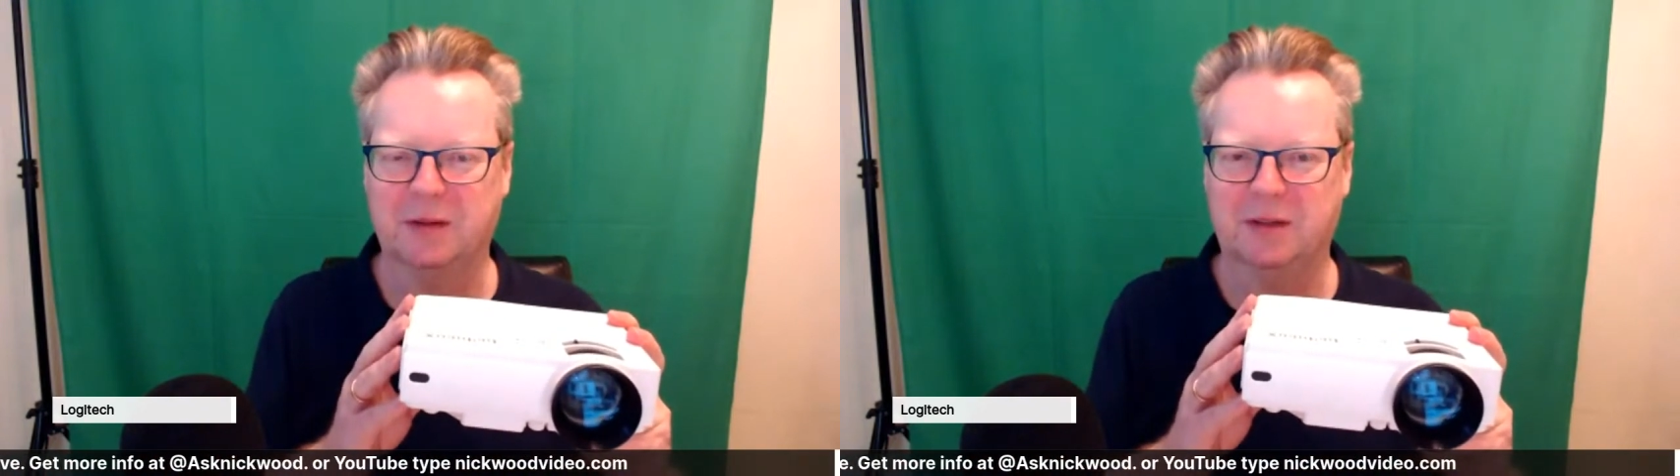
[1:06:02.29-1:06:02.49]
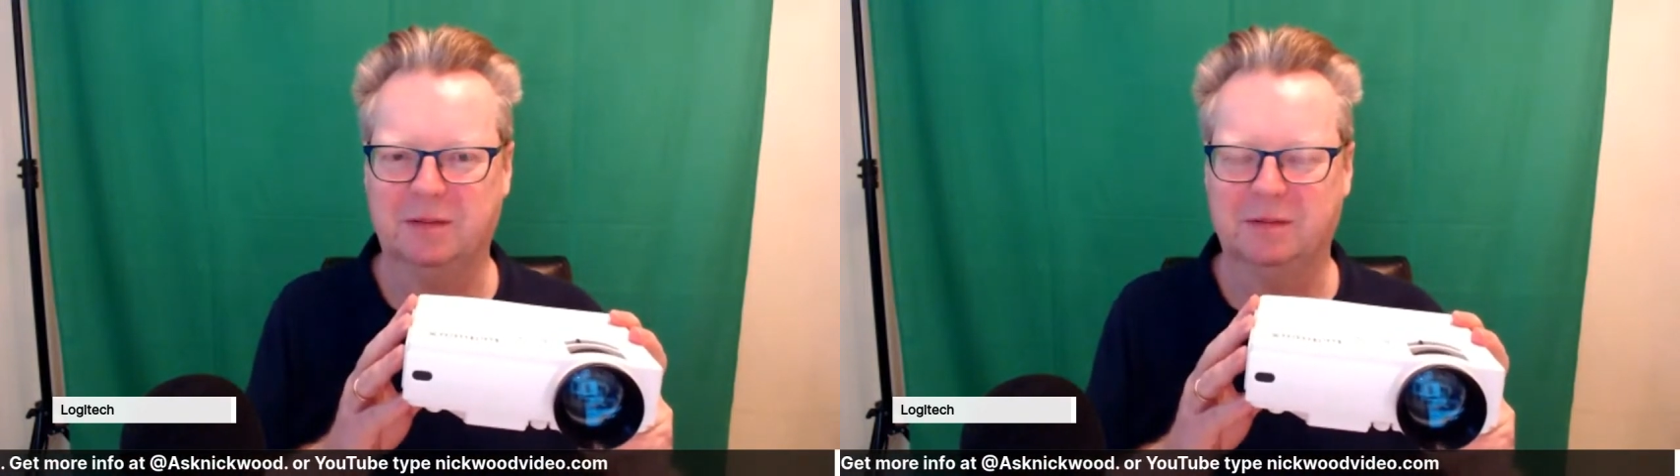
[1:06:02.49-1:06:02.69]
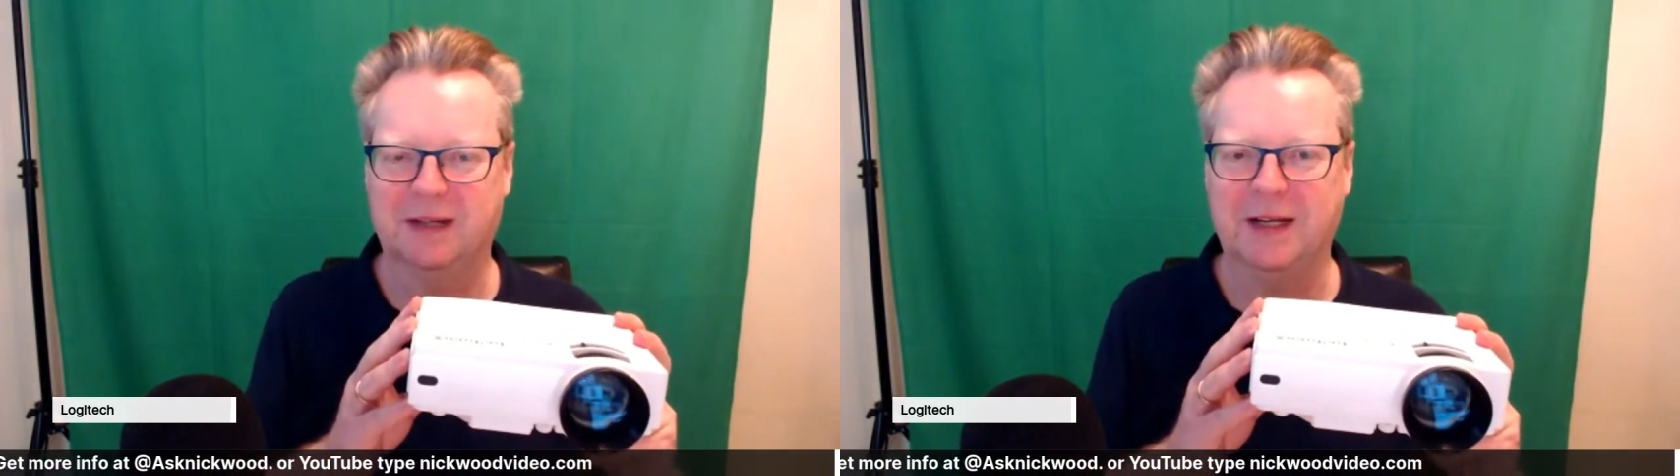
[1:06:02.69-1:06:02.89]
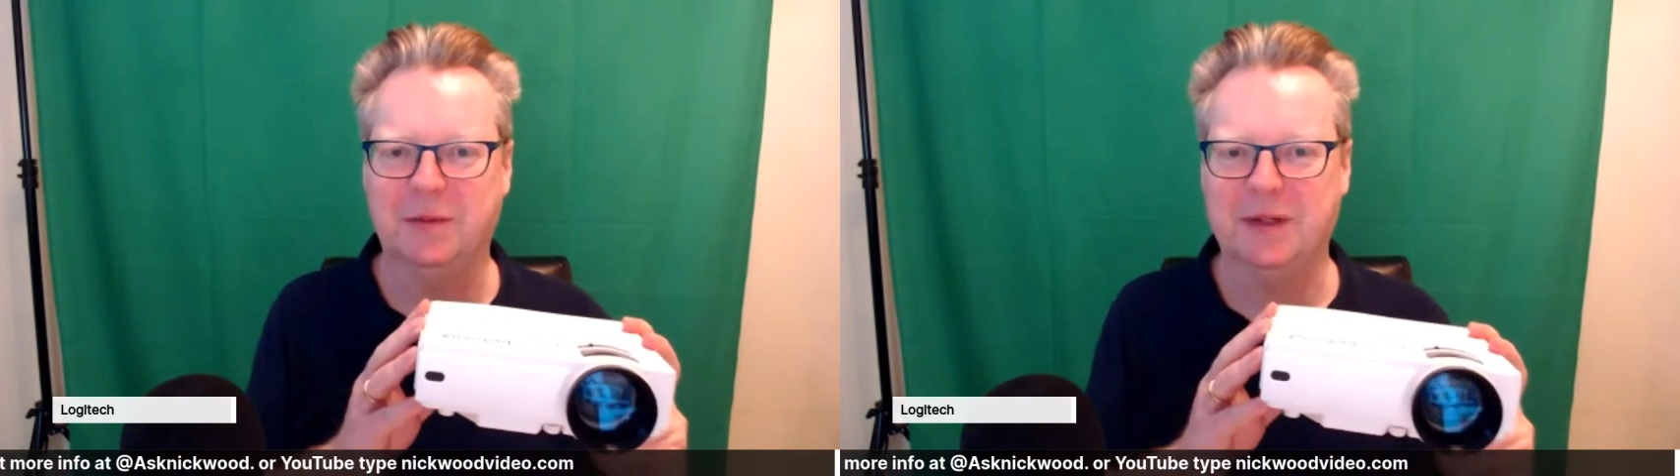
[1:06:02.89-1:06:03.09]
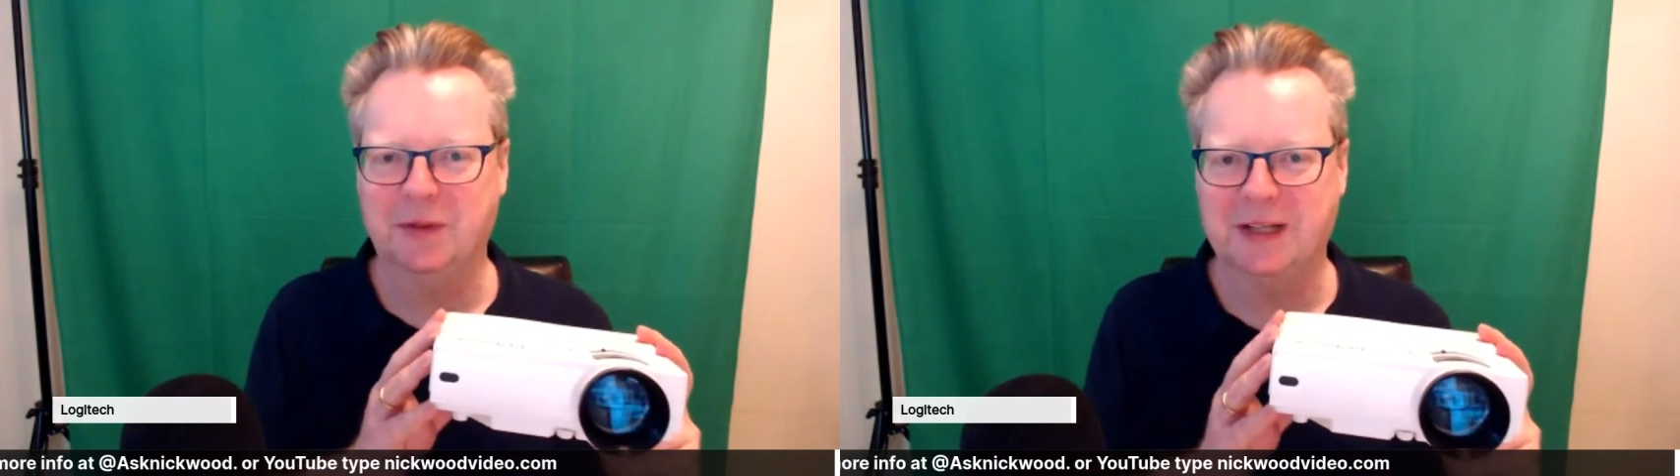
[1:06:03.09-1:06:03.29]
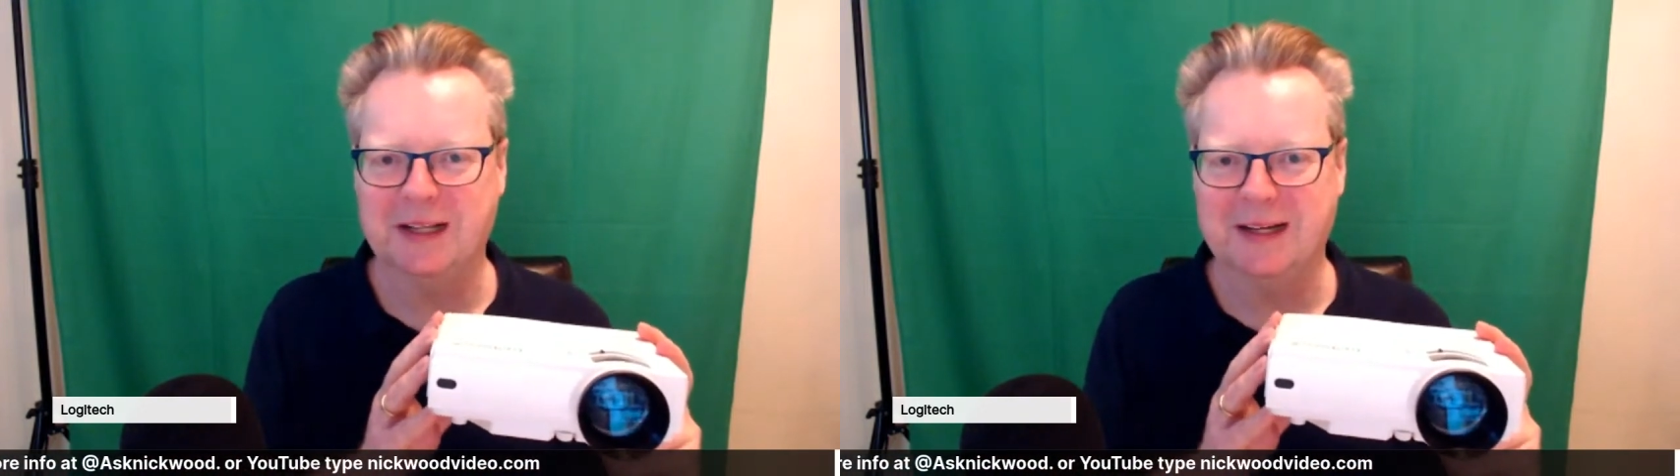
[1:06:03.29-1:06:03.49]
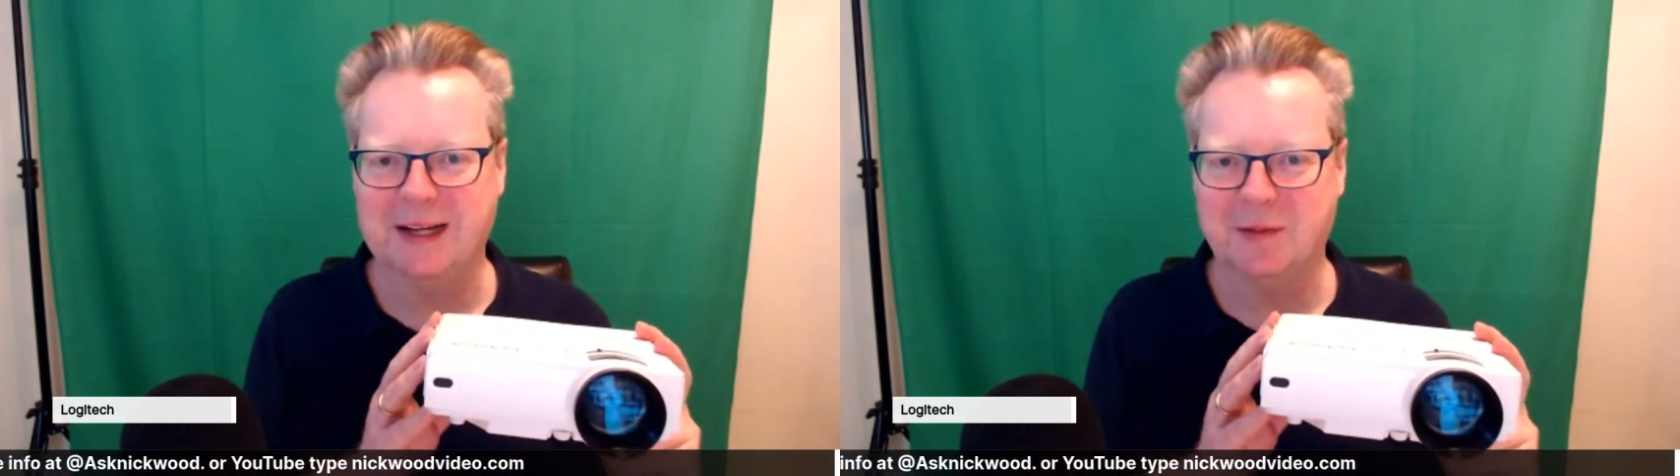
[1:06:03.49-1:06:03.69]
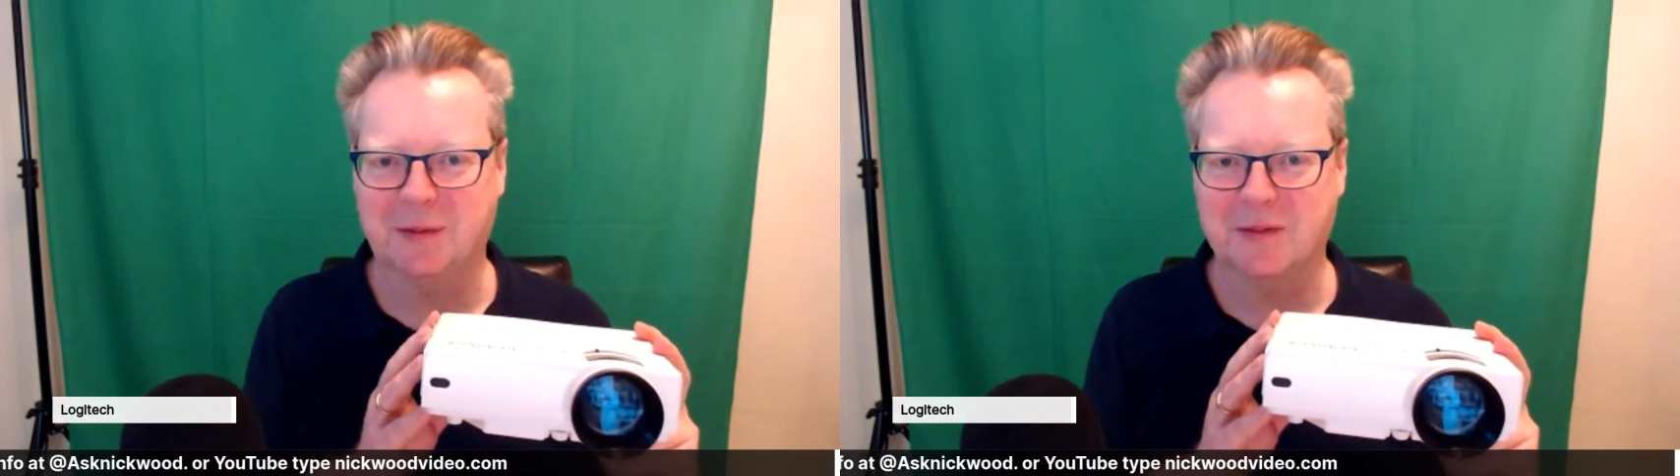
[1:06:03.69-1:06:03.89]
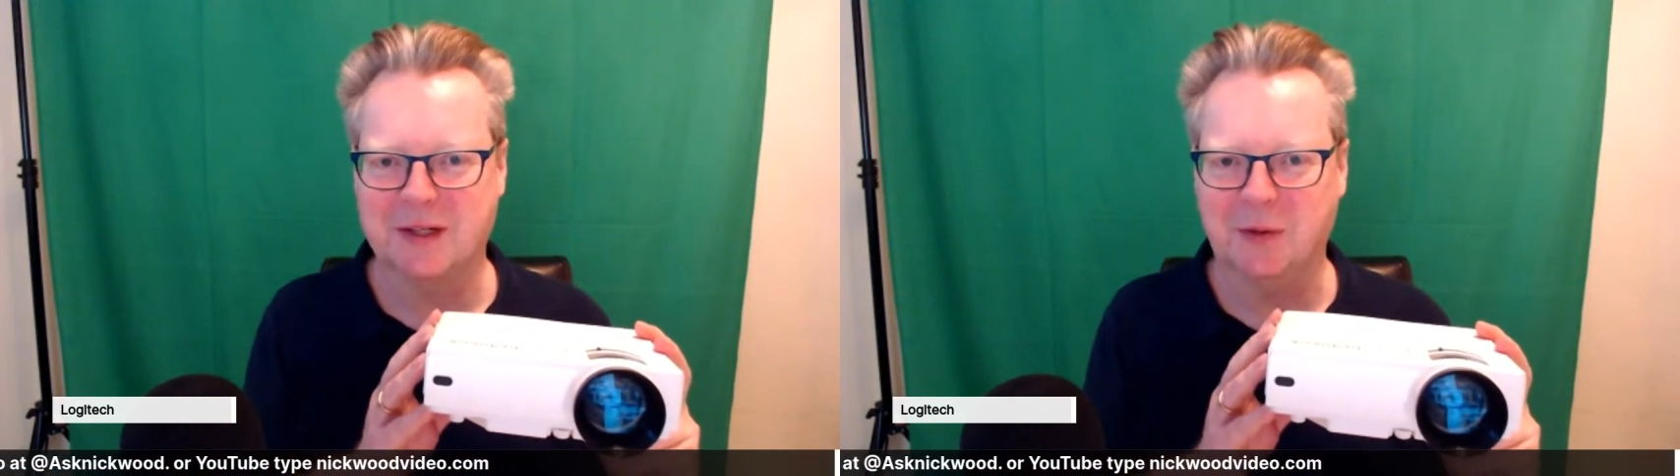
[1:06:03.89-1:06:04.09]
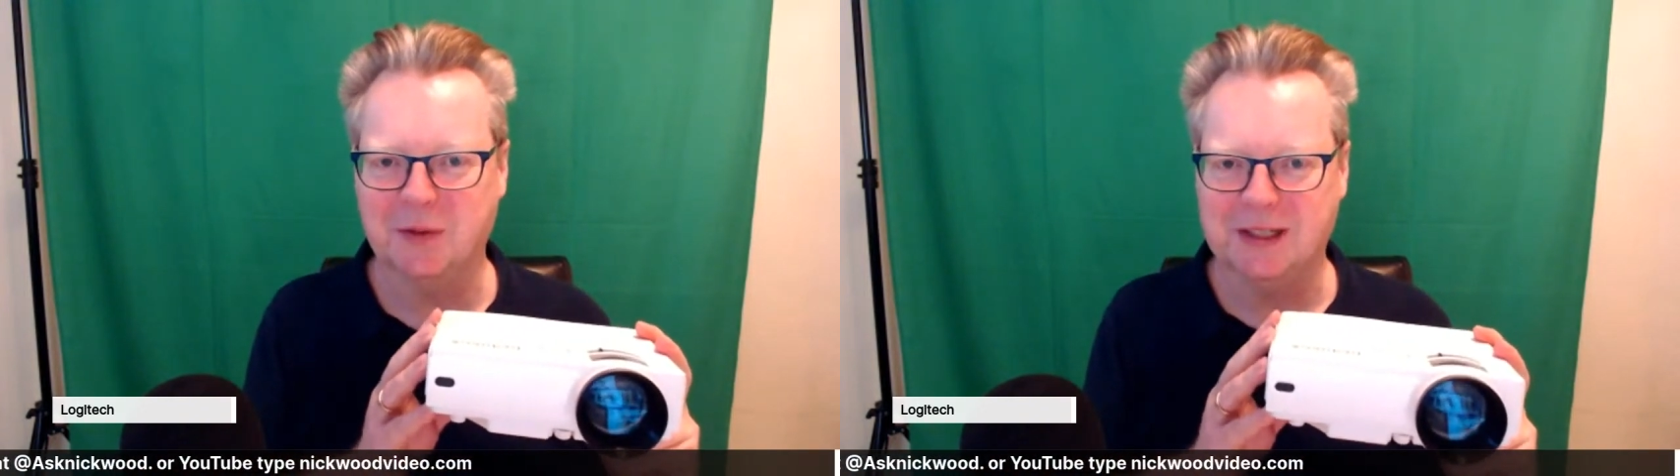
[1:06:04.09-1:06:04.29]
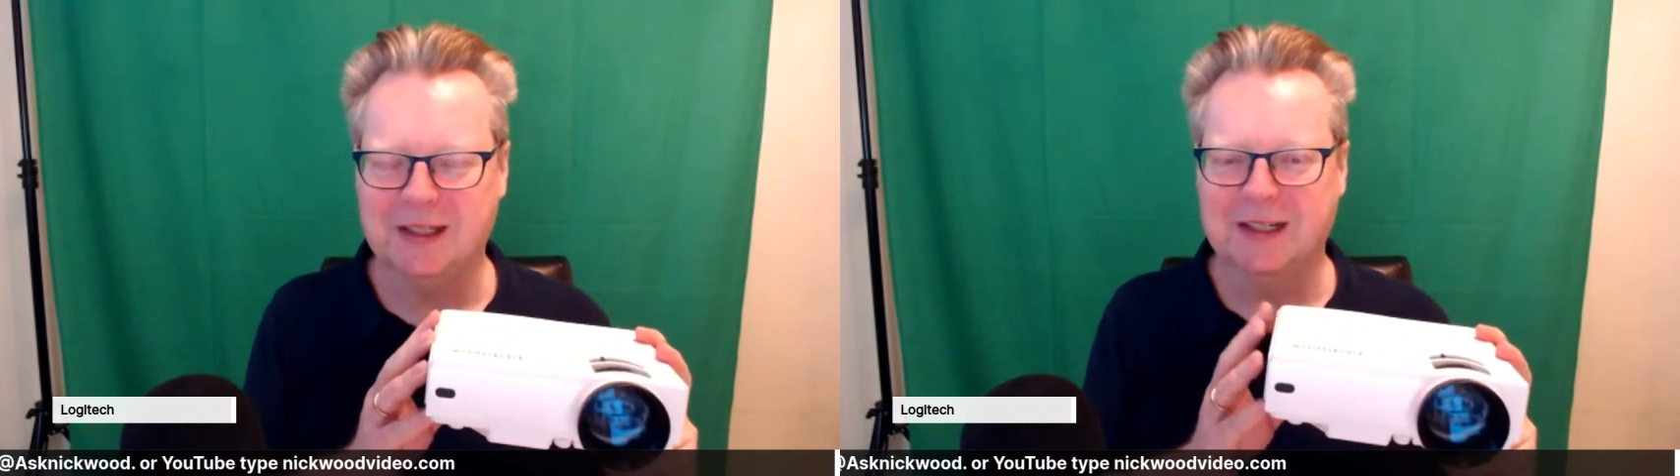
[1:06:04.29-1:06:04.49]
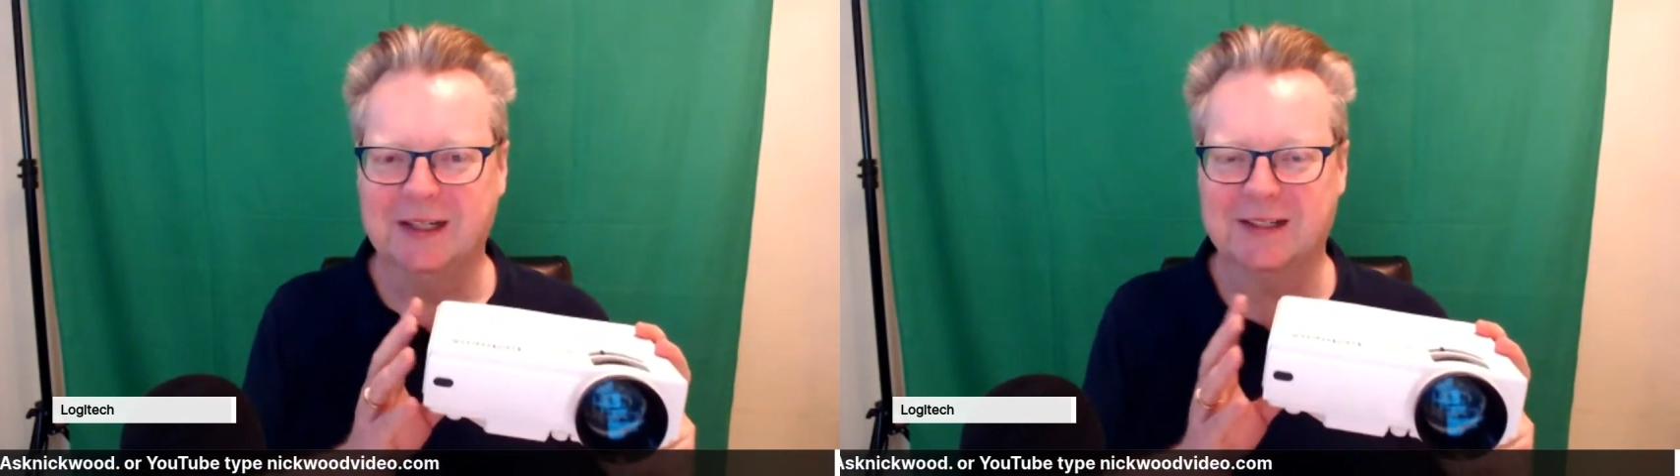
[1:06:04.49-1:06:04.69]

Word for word: We thought, oh, A, we didn't want to get the laptop stolen.